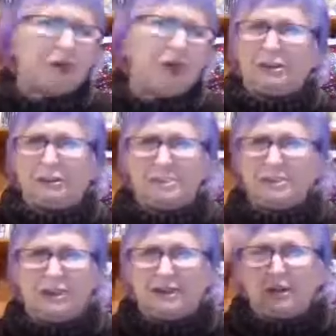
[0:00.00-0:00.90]
goes
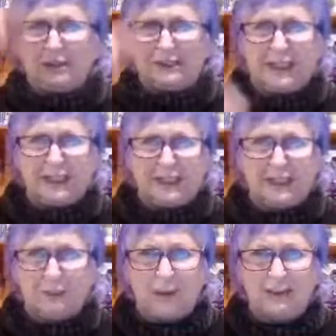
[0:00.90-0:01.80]
from 0 to
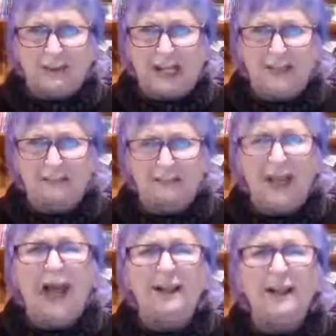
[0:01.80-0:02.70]
60 in 1 second
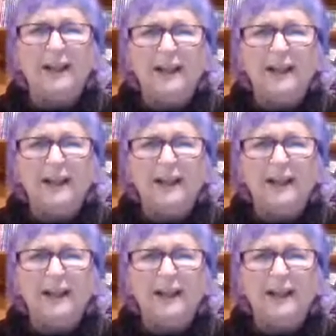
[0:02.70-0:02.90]
flat.